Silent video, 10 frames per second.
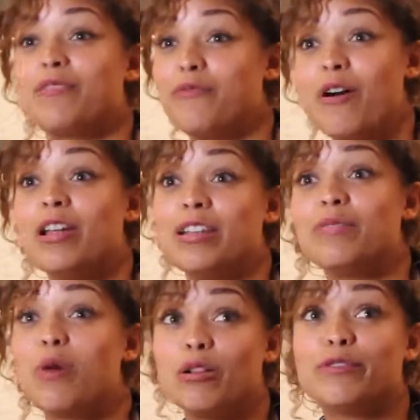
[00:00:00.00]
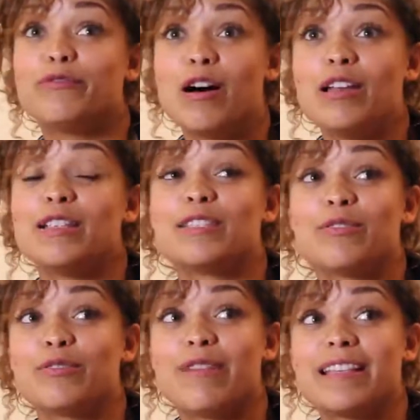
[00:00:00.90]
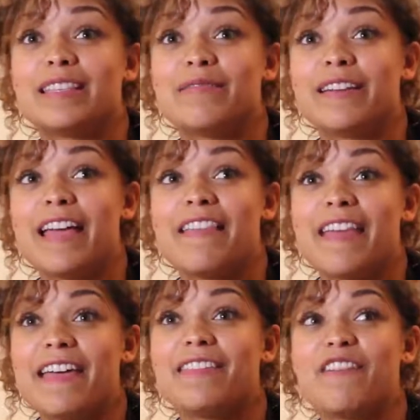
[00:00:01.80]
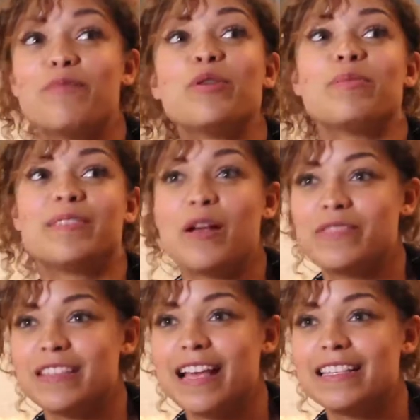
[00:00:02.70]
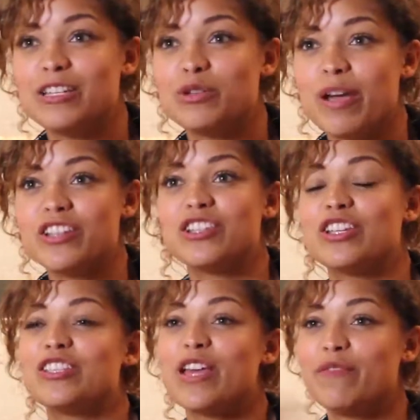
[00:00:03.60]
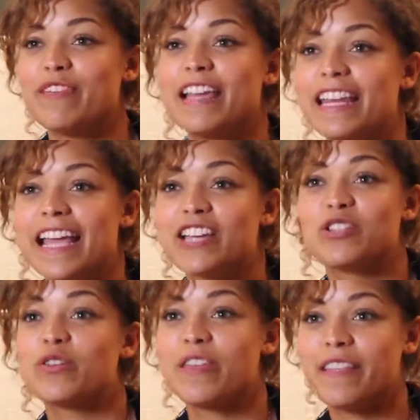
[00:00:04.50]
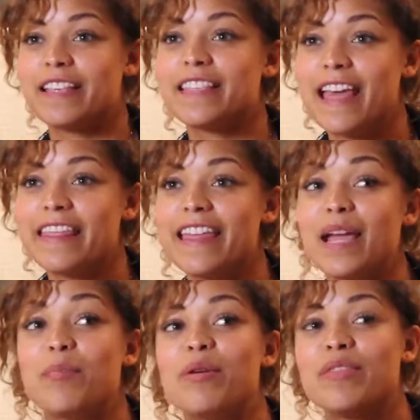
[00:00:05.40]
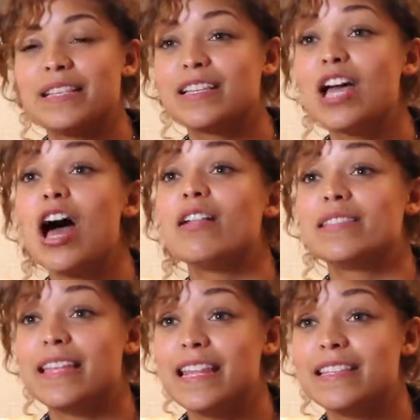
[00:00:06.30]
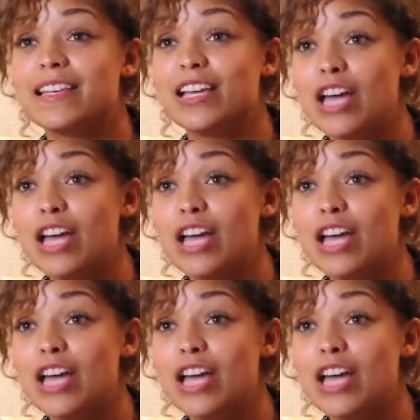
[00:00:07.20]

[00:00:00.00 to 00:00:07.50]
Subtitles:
world of violence and all the rest of it, and they've put themselves in that situation, and so if they're going to get shot, then that's their thing. But this girl is an innocent